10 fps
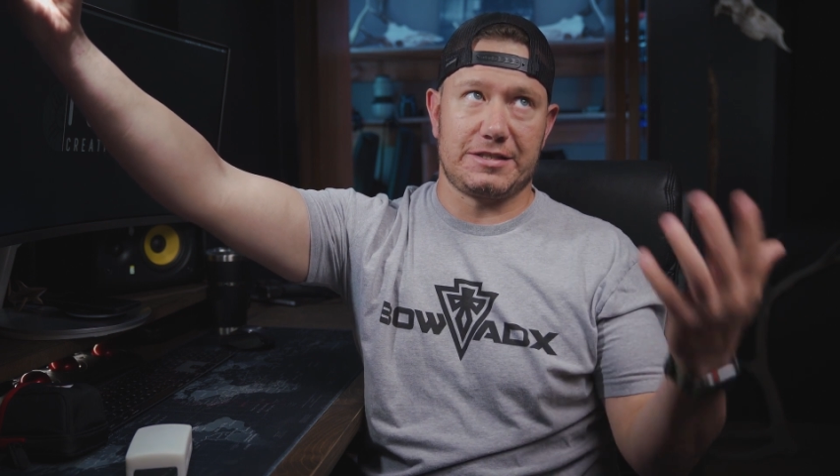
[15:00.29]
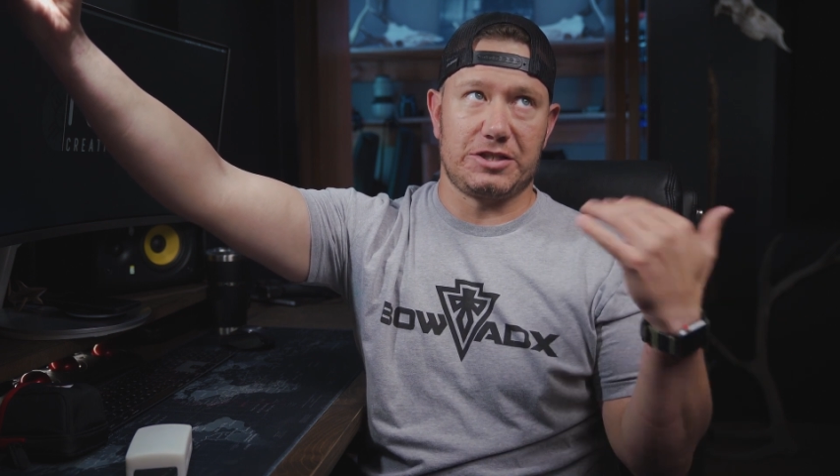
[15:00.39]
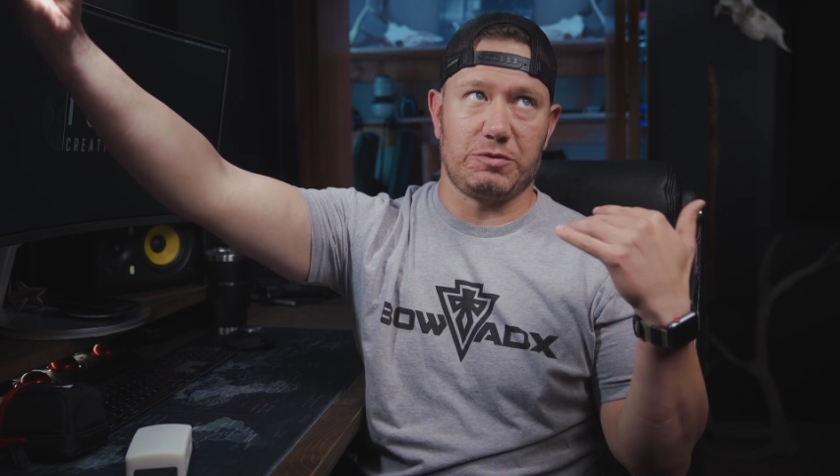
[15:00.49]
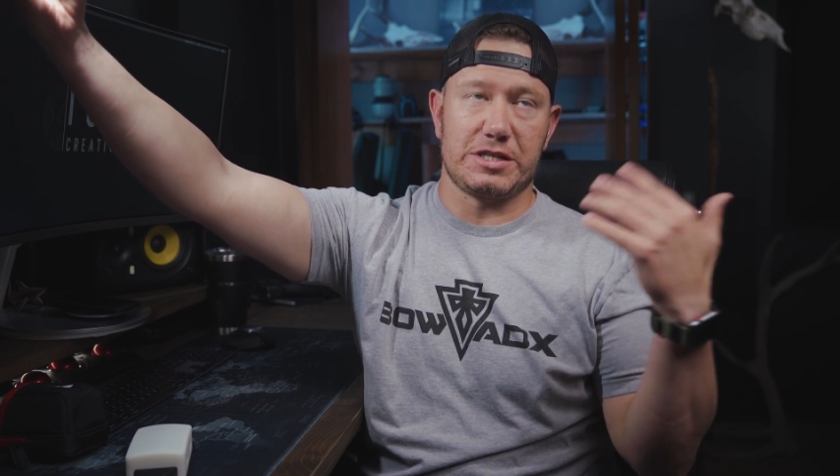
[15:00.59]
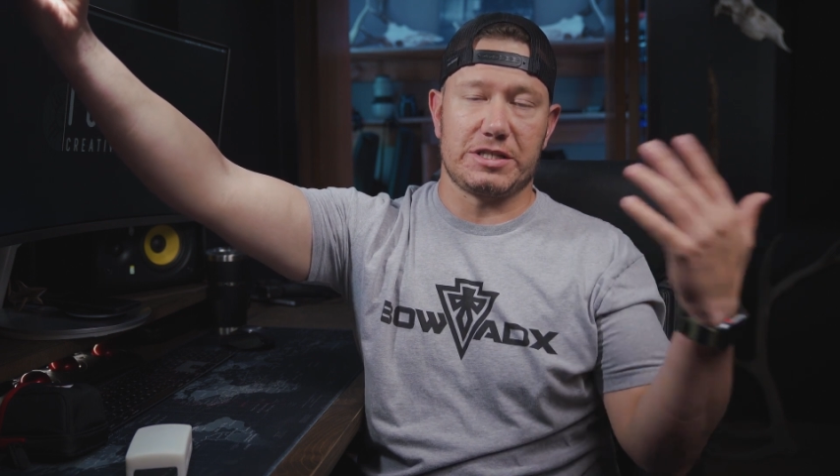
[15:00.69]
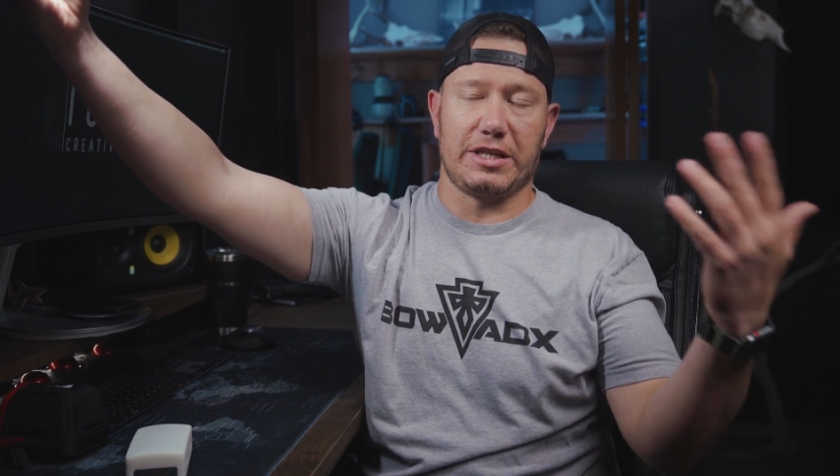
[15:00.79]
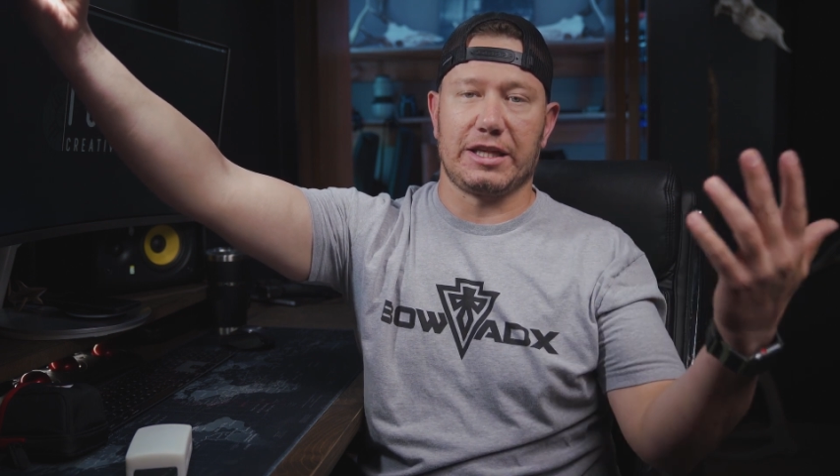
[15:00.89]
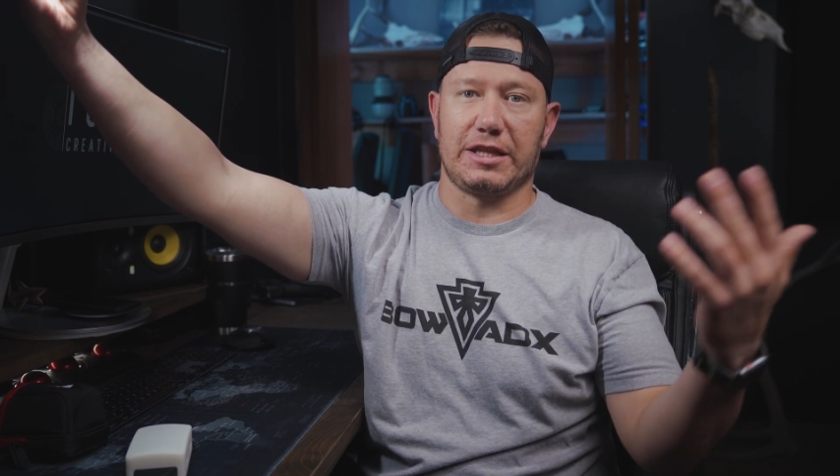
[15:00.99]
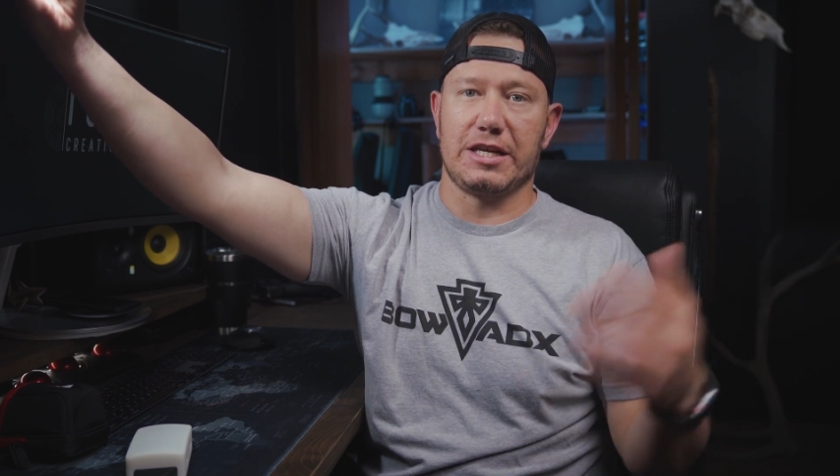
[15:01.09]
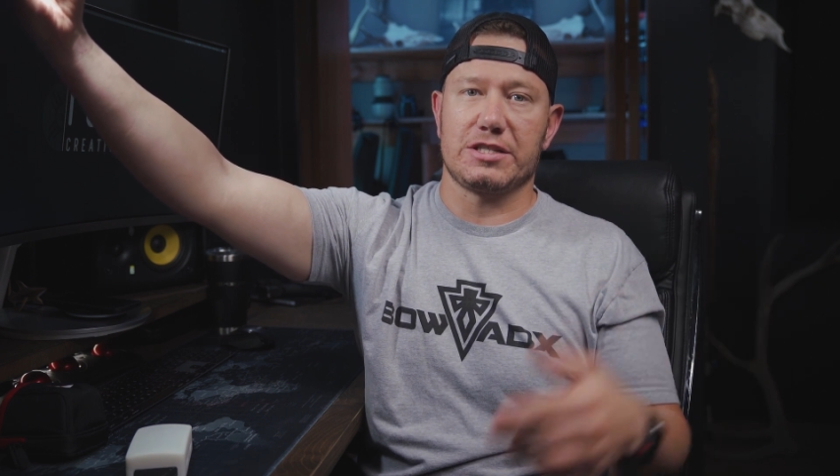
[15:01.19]
situation
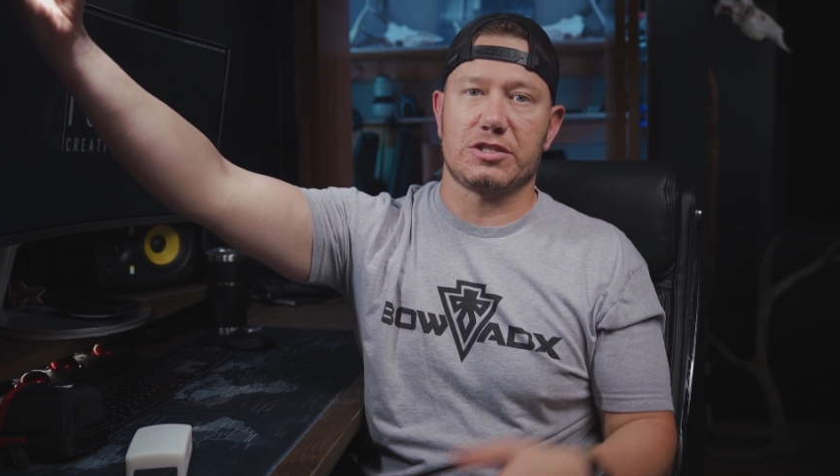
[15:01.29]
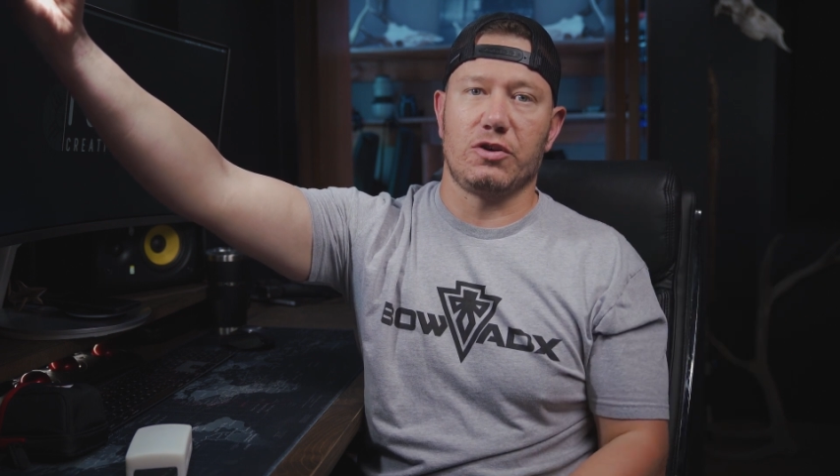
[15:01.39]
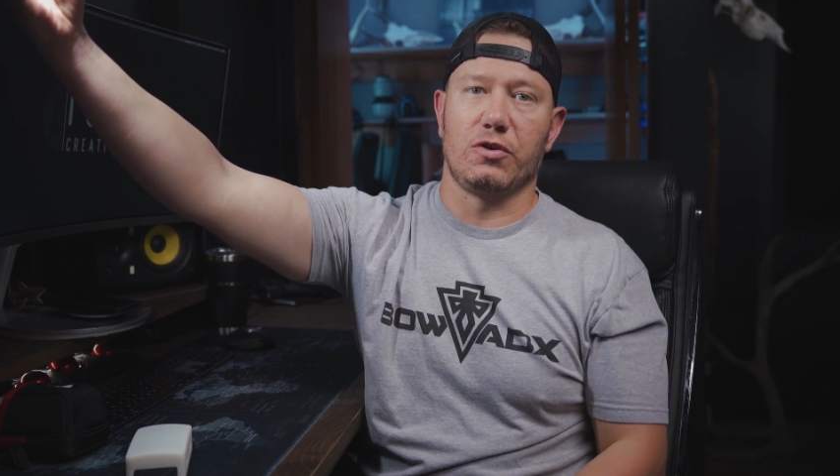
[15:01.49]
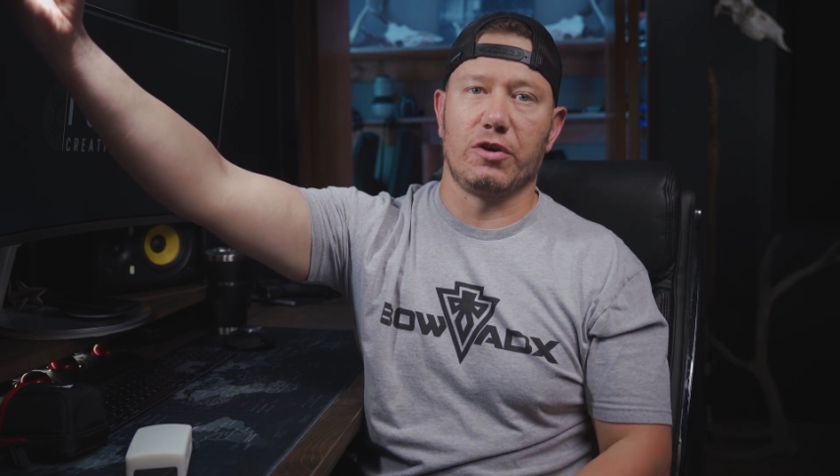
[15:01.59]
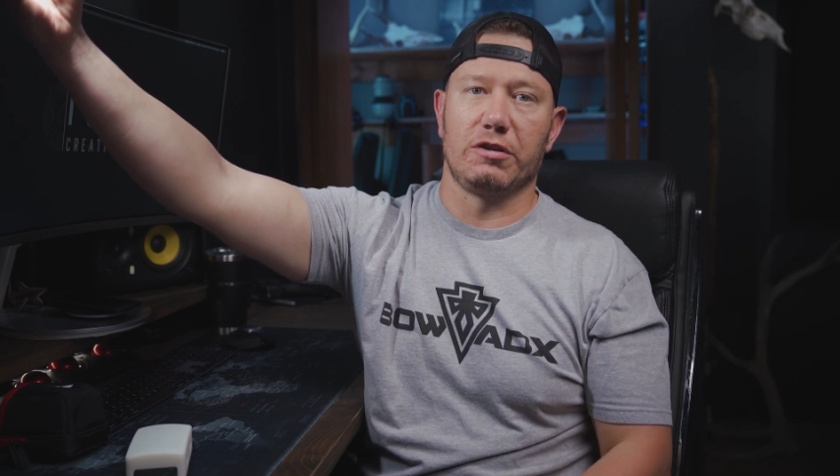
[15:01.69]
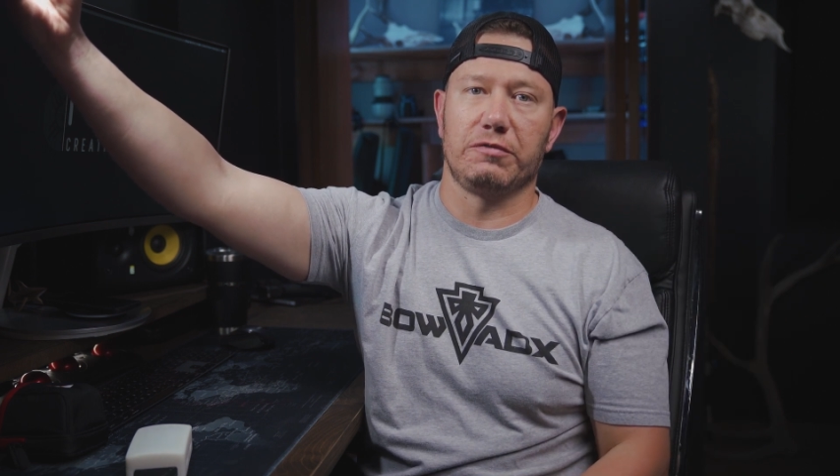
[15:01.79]
like this, or